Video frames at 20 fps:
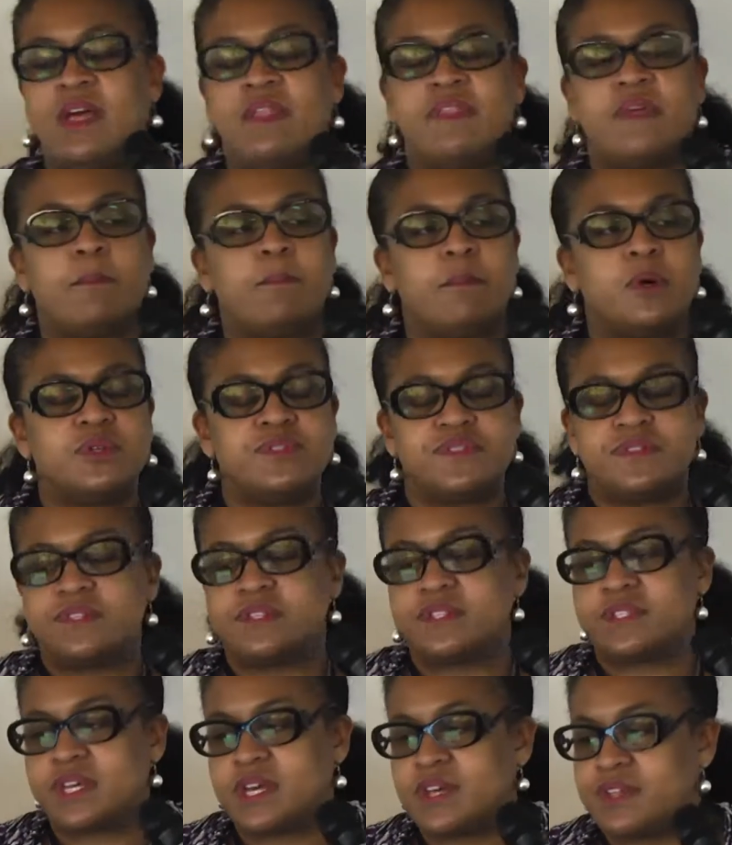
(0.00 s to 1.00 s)
that most of
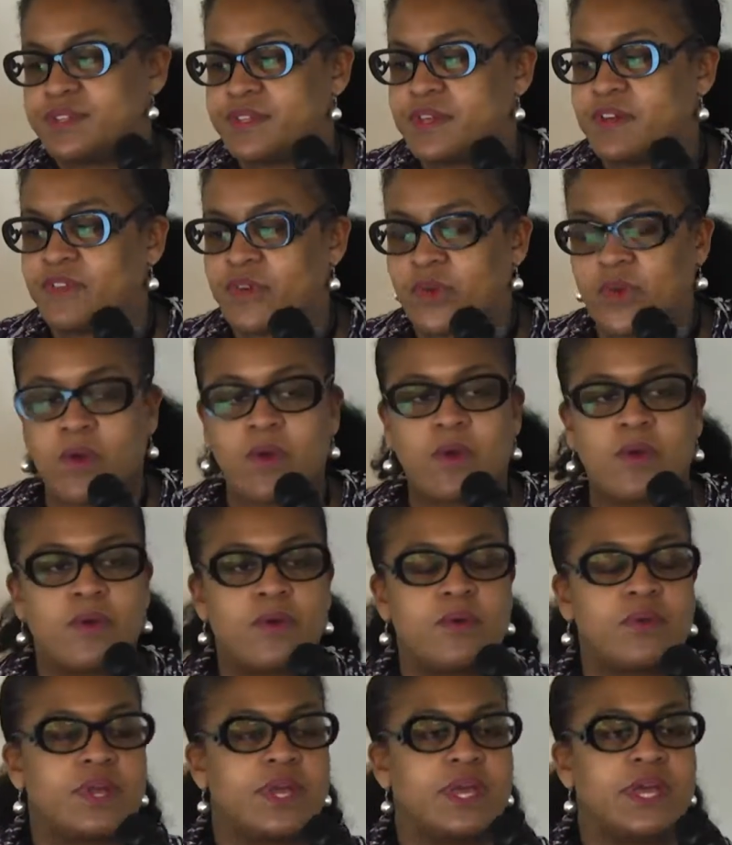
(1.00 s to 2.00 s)
the deaths have
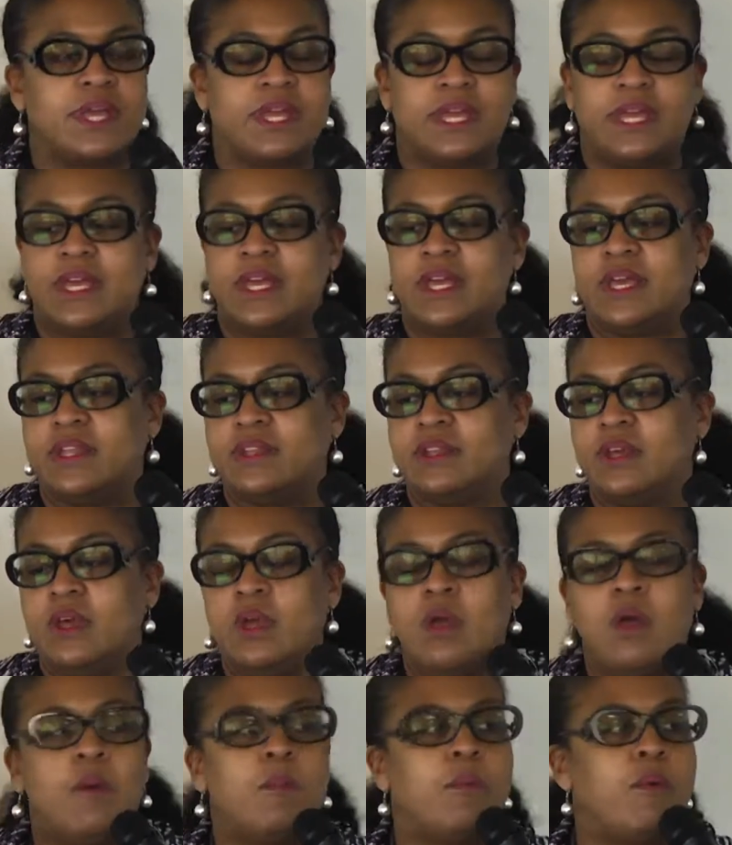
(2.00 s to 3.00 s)
occurred in
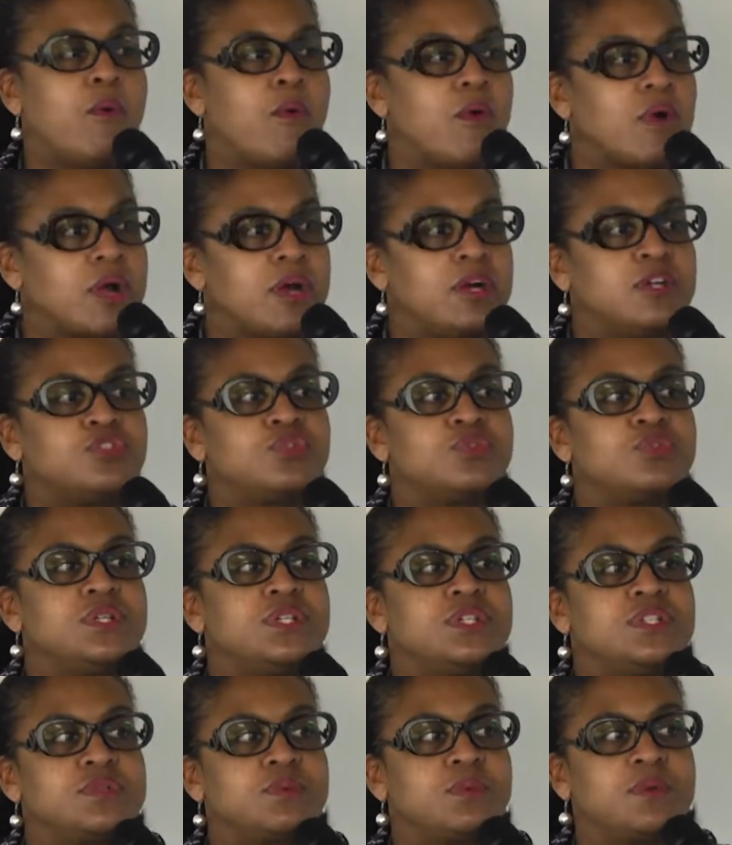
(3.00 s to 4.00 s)
poor
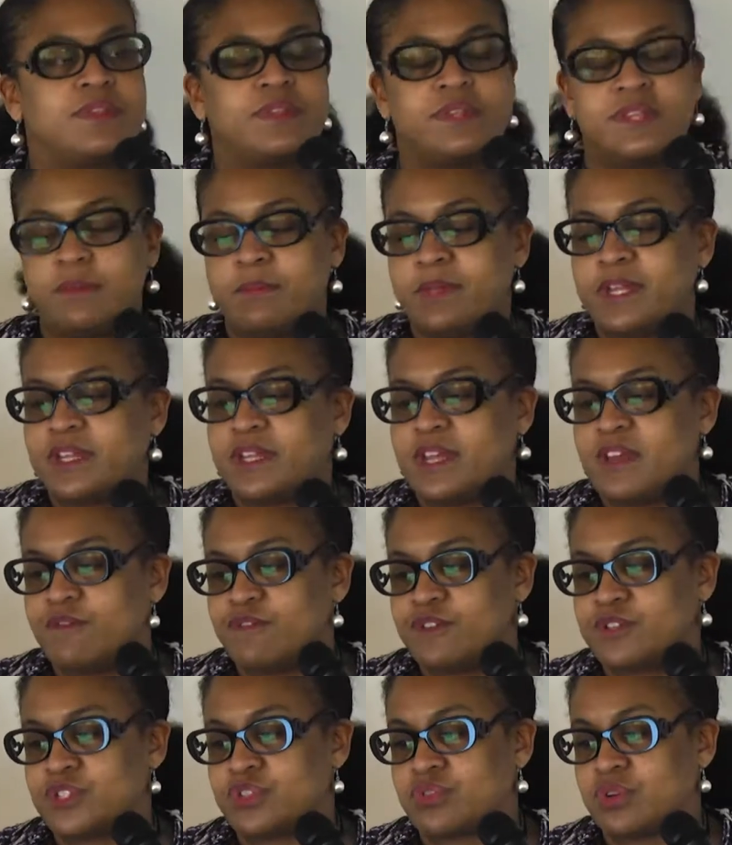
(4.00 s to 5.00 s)
countries with limited
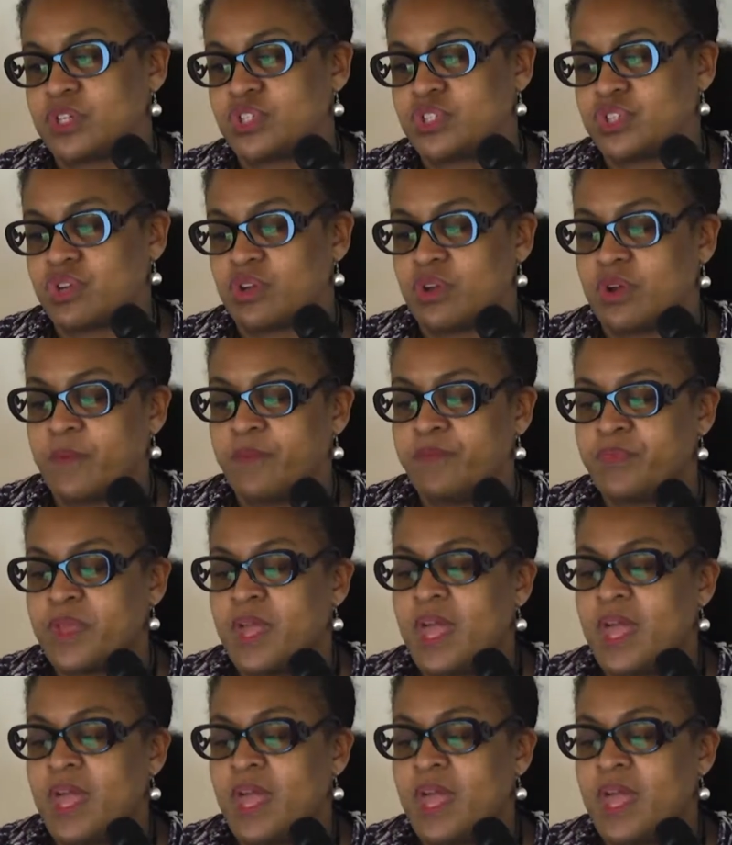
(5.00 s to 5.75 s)
infrastructure.